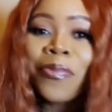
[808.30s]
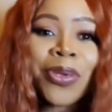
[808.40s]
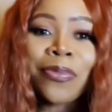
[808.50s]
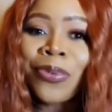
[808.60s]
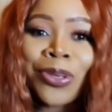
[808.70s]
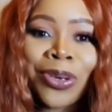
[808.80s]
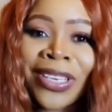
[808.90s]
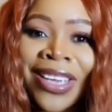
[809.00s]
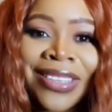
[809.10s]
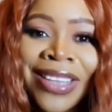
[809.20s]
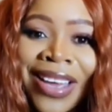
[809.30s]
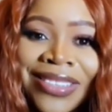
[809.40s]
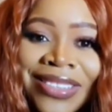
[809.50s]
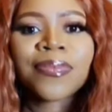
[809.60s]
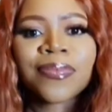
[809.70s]
People don't get
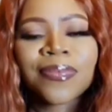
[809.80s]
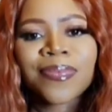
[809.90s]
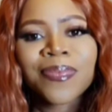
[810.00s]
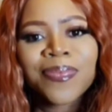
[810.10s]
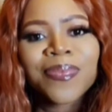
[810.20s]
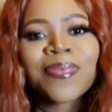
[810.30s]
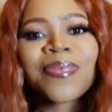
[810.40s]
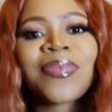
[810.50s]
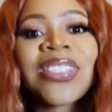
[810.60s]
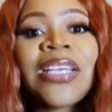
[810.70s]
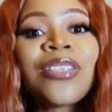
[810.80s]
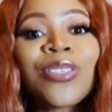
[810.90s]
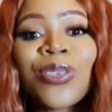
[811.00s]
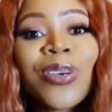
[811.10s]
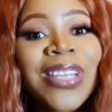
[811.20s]
that.
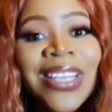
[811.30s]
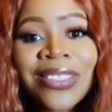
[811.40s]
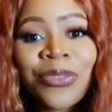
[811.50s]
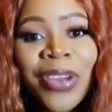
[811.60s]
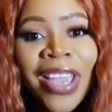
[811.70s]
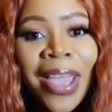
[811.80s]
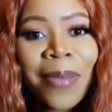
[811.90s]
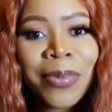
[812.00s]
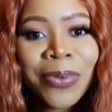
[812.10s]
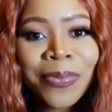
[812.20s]
So let's recap.